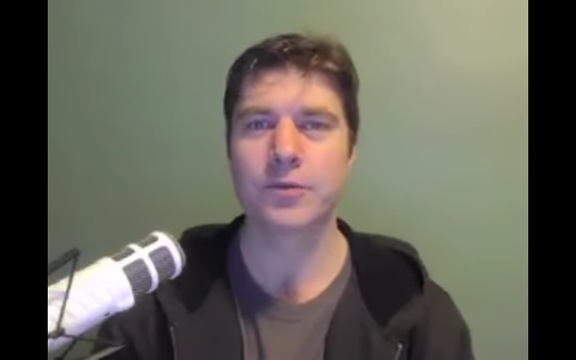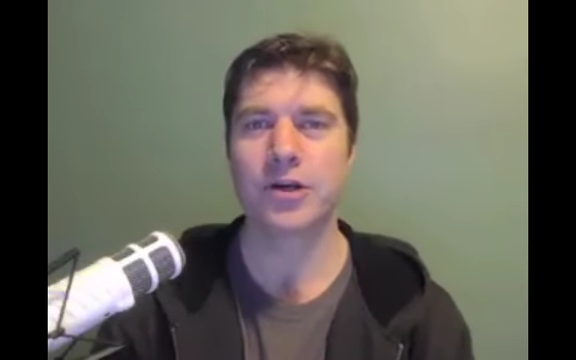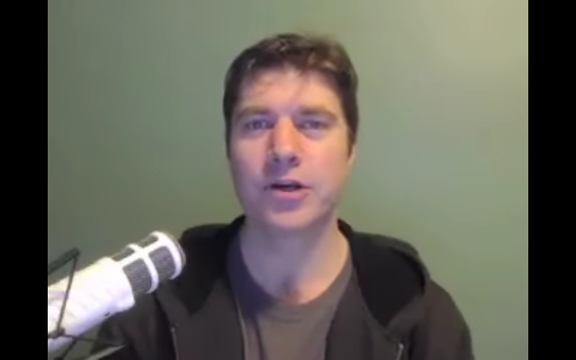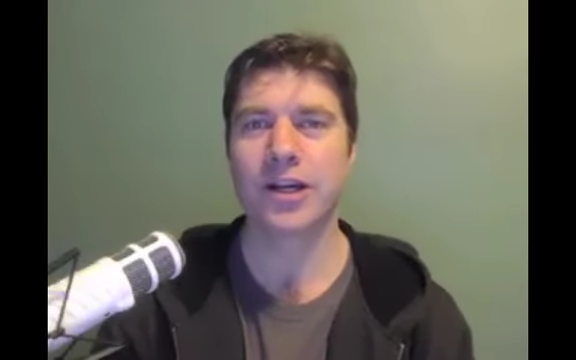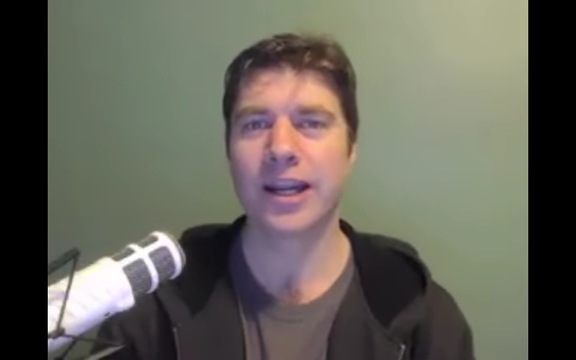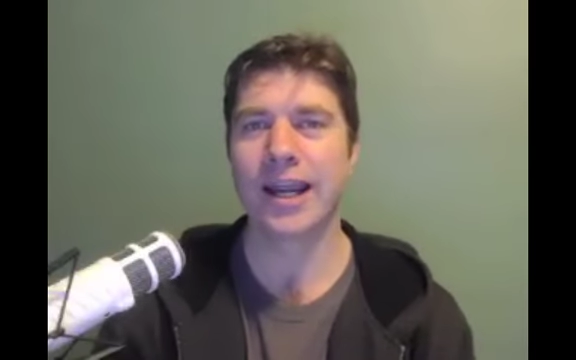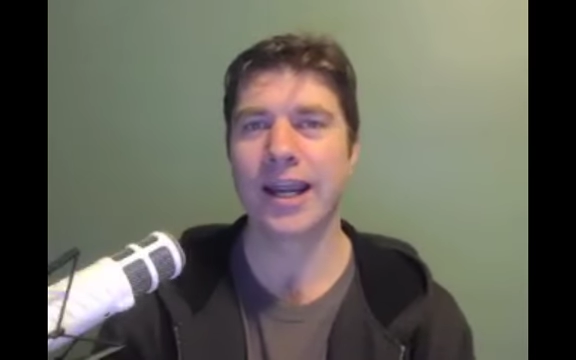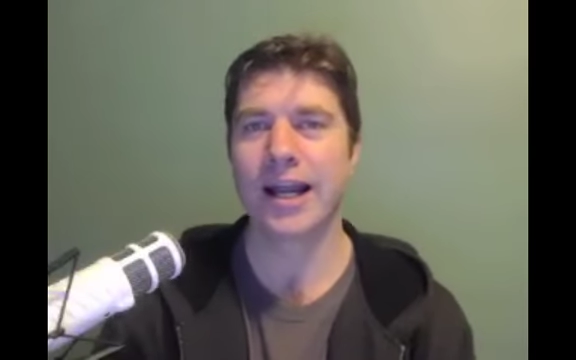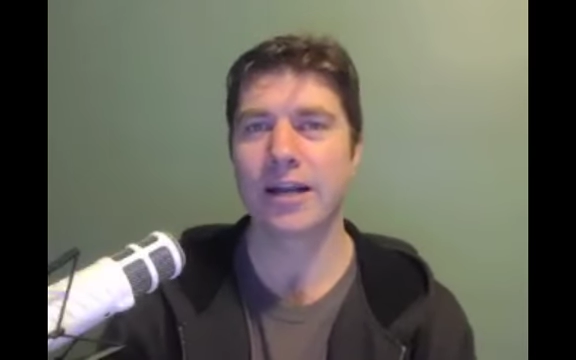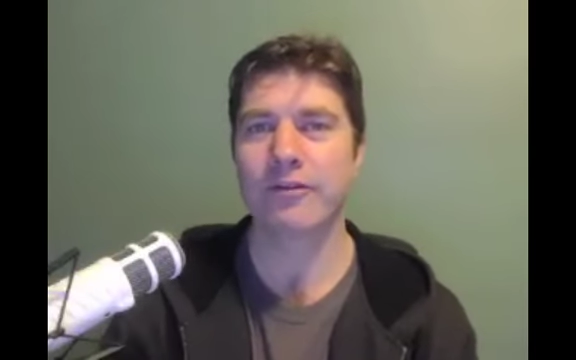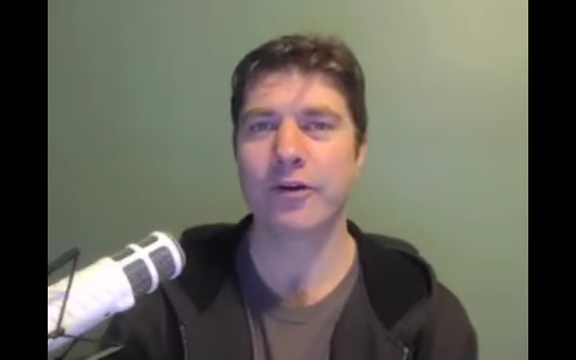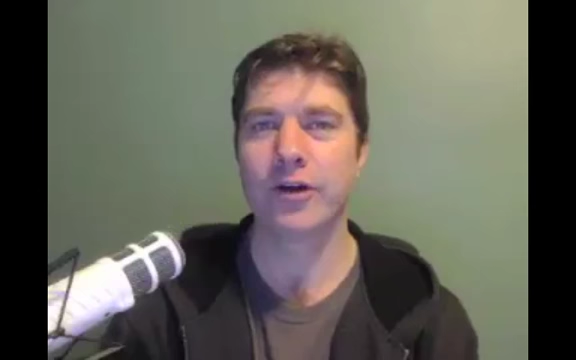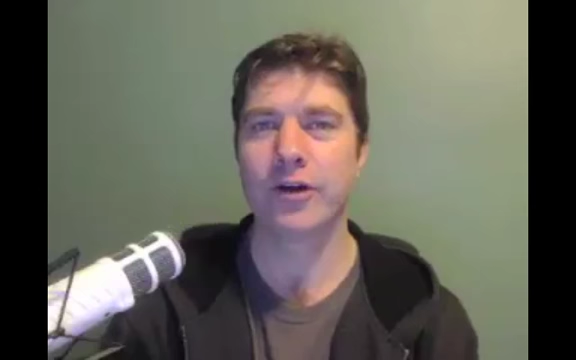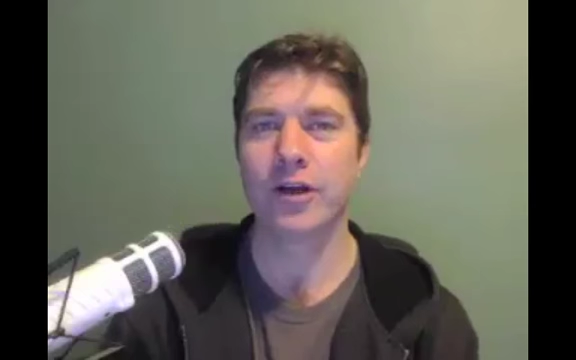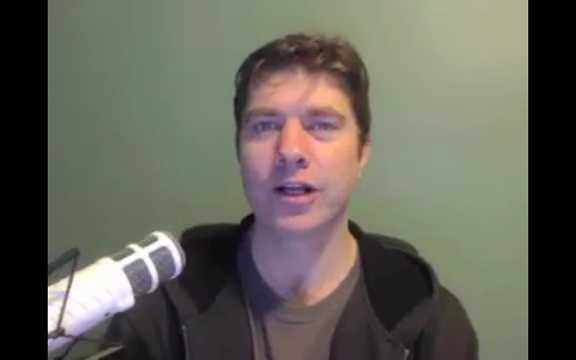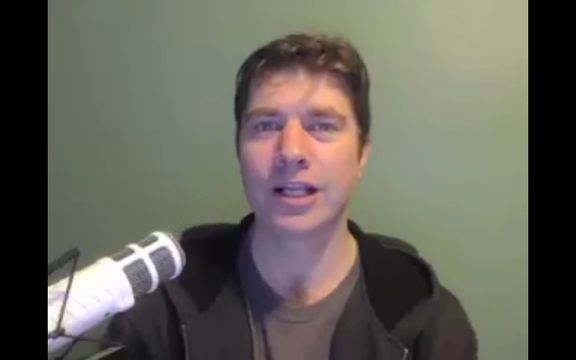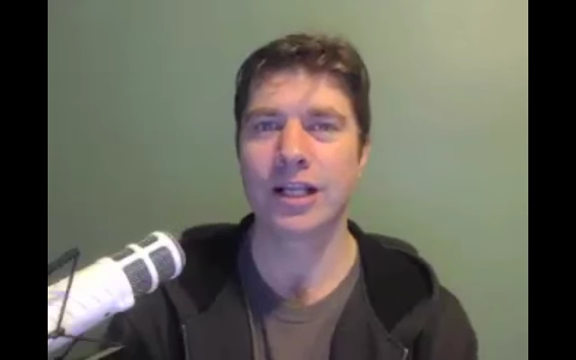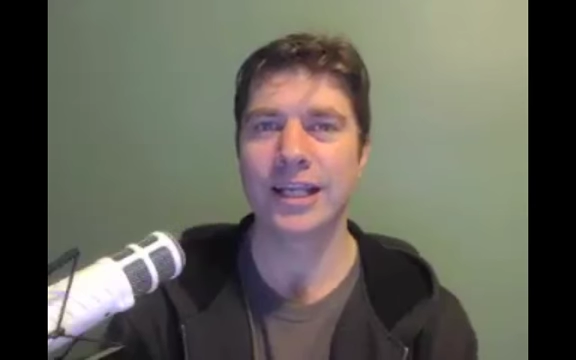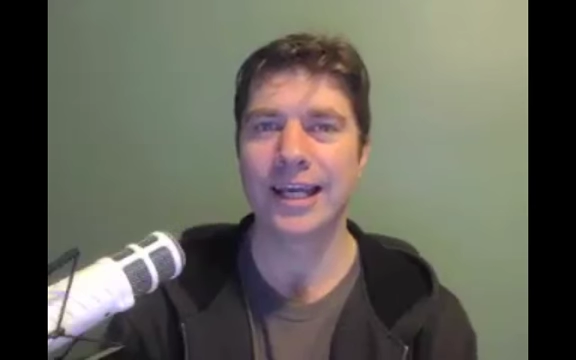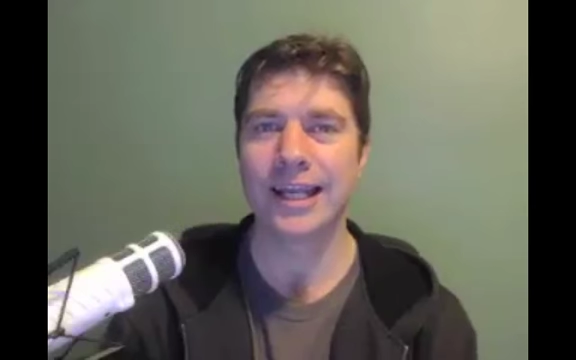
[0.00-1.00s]
working out of
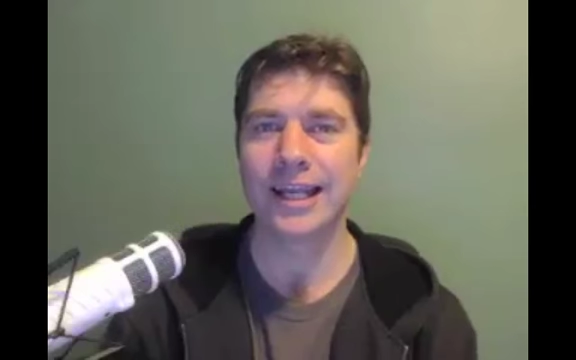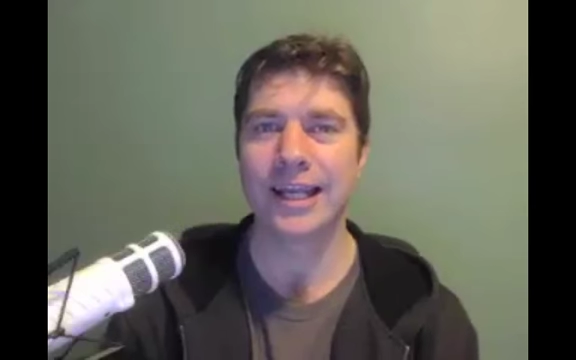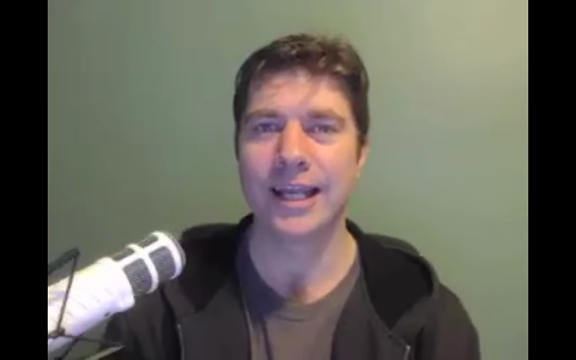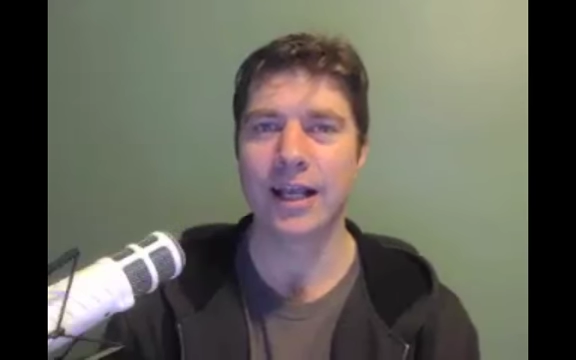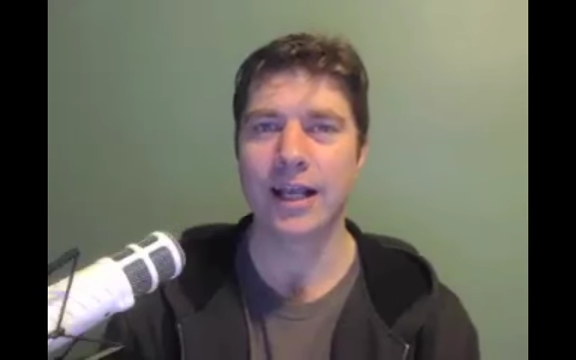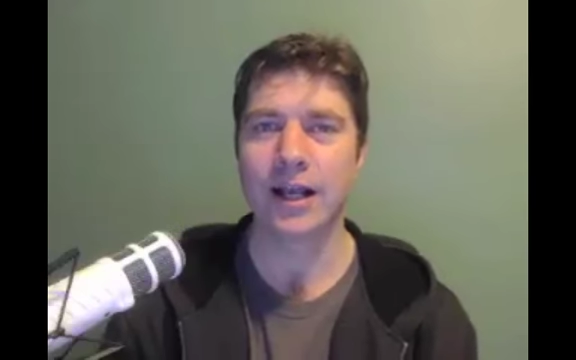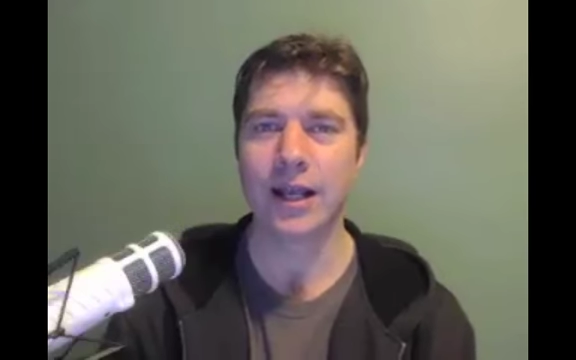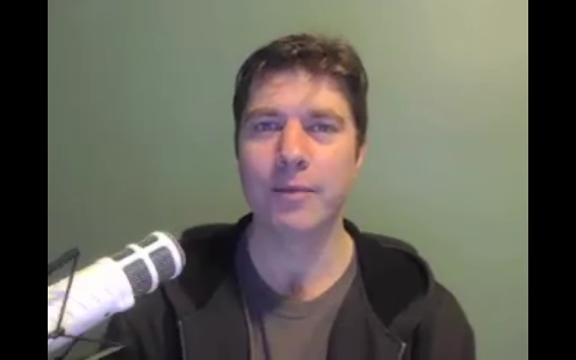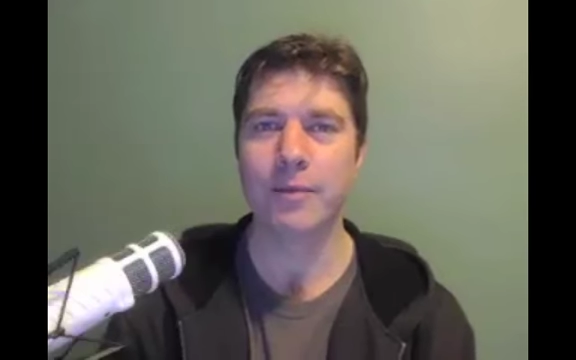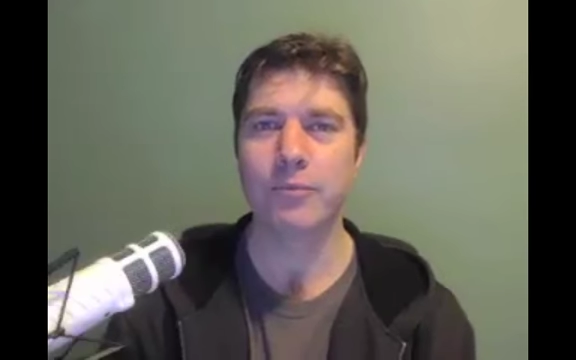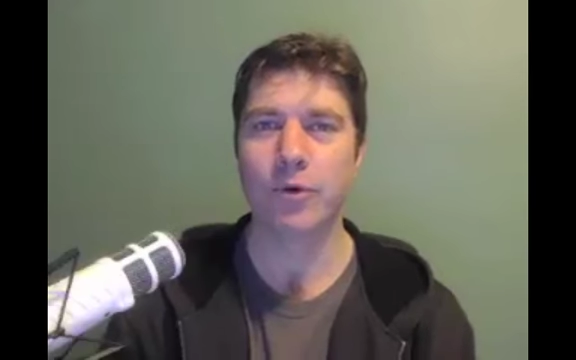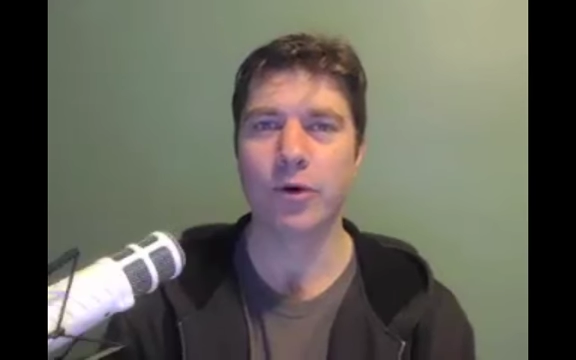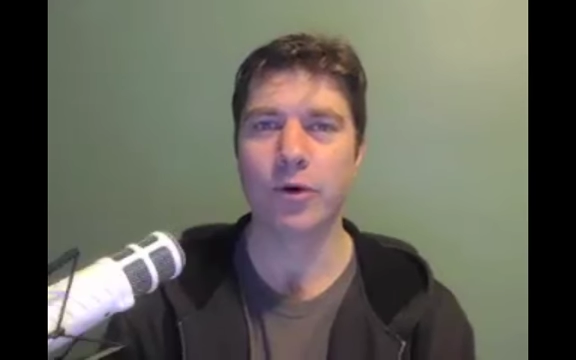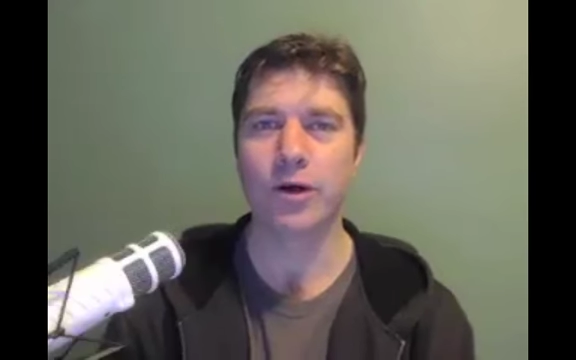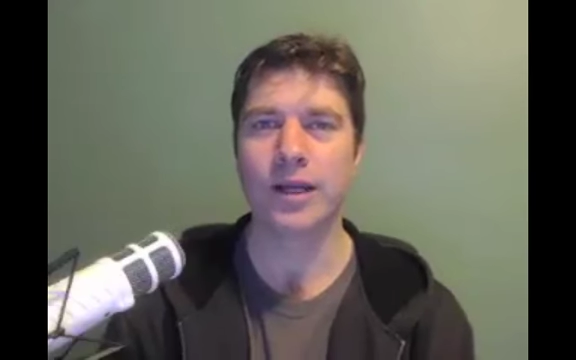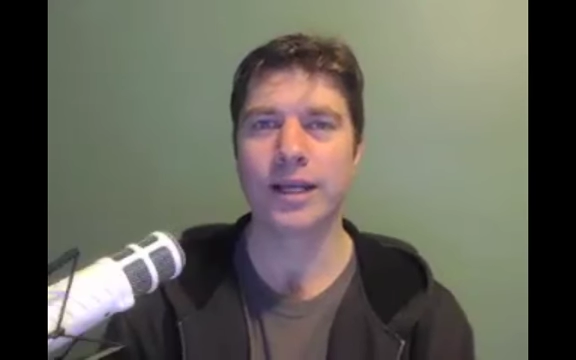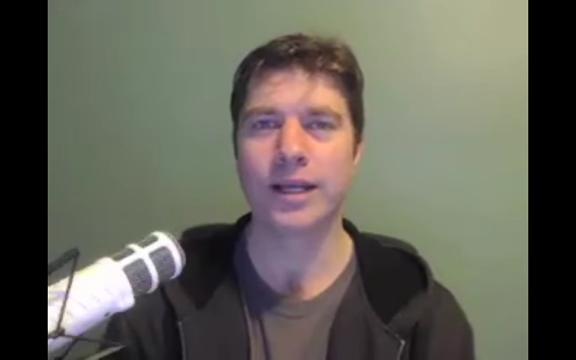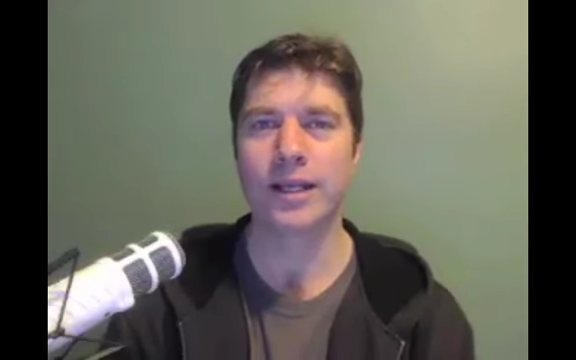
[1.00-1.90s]
her clinic in Glenbrook